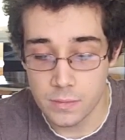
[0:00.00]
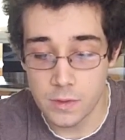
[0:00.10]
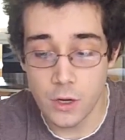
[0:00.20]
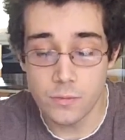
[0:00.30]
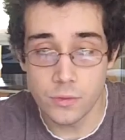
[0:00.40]

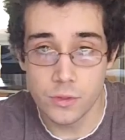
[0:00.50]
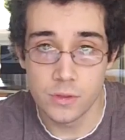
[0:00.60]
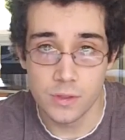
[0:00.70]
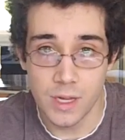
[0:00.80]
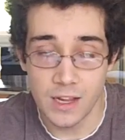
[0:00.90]
Don't
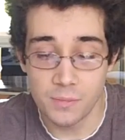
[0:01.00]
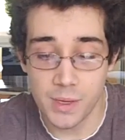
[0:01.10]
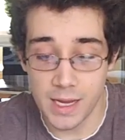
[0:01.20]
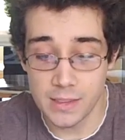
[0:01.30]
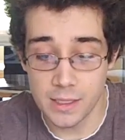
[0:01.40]
have
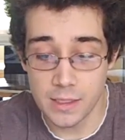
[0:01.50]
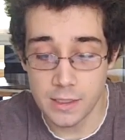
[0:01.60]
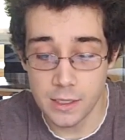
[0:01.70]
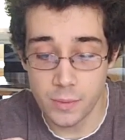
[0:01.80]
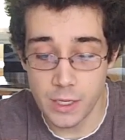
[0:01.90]
plastic
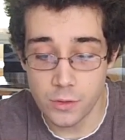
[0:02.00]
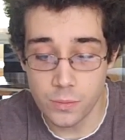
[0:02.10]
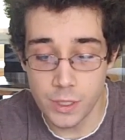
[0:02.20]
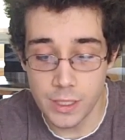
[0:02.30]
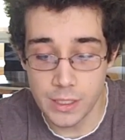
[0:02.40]
near where you're
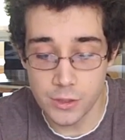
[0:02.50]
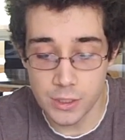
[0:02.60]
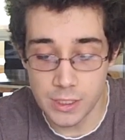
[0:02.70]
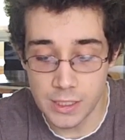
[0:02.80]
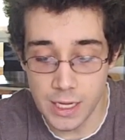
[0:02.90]
working
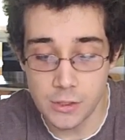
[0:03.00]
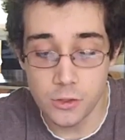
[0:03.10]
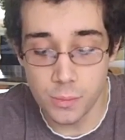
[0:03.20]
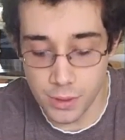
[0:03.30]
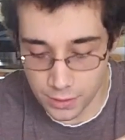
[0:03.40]
just in case you
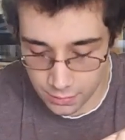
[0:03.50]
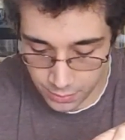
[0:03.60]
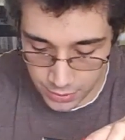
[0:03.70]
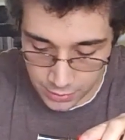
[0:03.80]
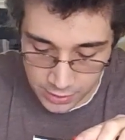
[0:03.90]

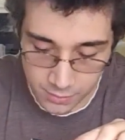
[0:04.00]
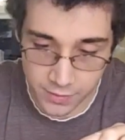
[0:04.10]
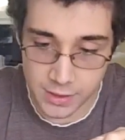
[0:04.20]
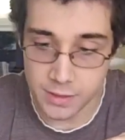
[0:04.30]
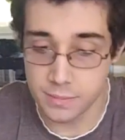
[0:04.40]
burn some of
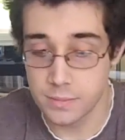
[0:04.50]
it.